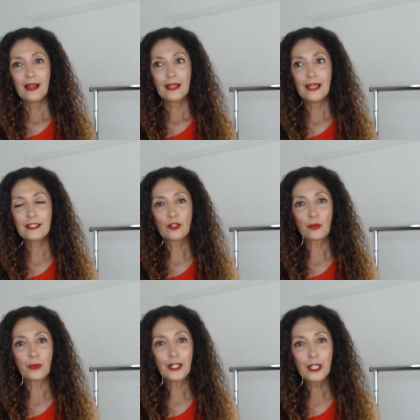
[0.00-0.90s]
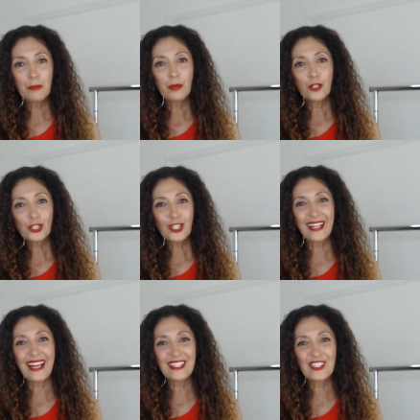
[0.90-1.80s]
it to really push
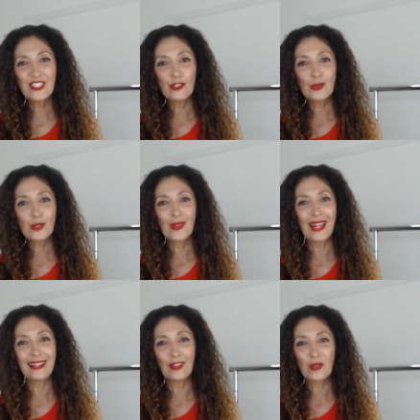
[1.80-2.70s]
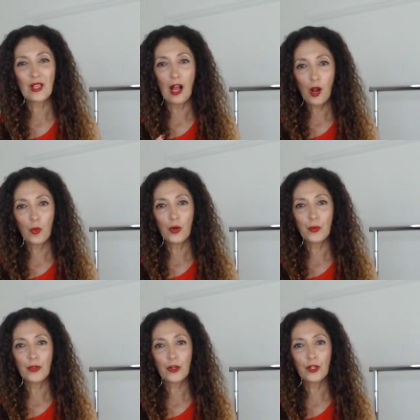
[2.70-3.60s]
against you so that it looks awkward
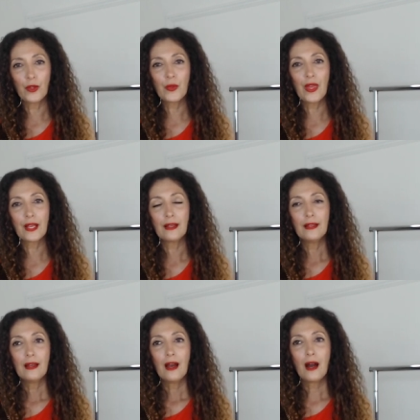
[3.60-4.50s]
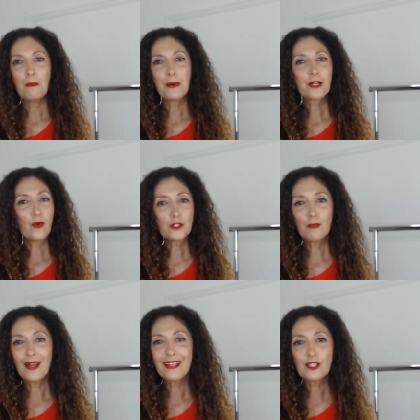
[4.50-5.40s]
with your clothing. Um, but a
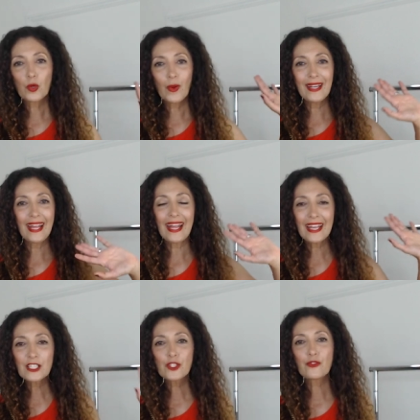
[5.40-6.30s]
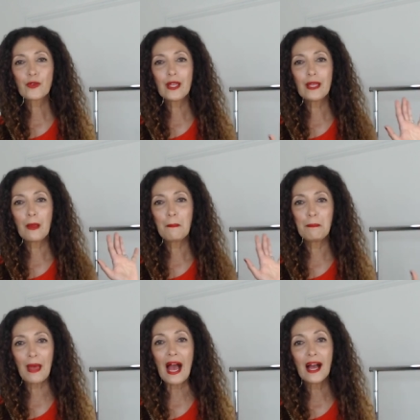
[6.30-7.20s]
crossbody is a great hands-free
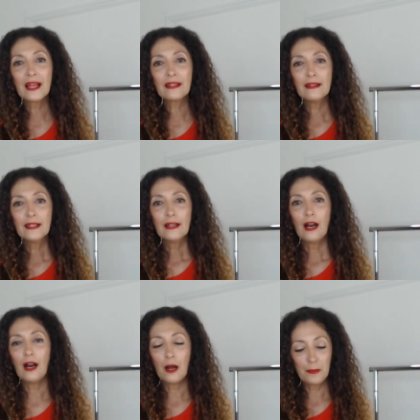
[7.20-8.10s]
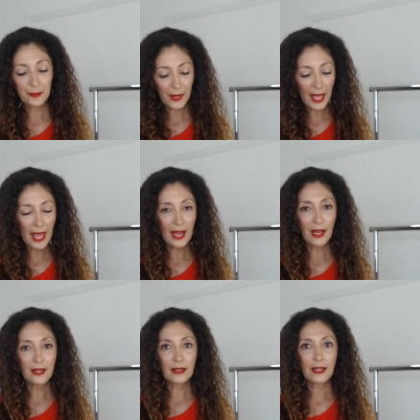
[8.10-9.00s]
bag, um,
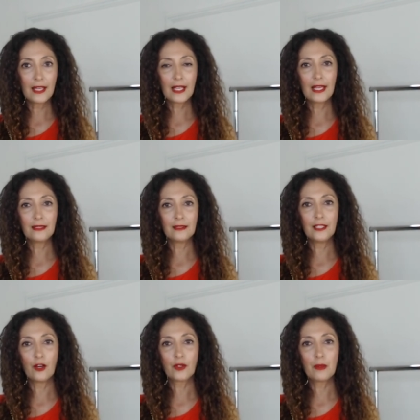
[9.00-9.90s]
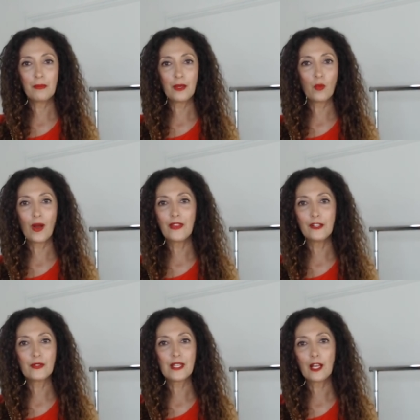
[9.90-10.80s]
and it can you know it can be one that
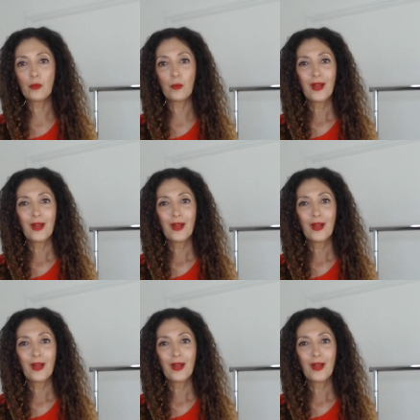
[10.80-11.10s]
you take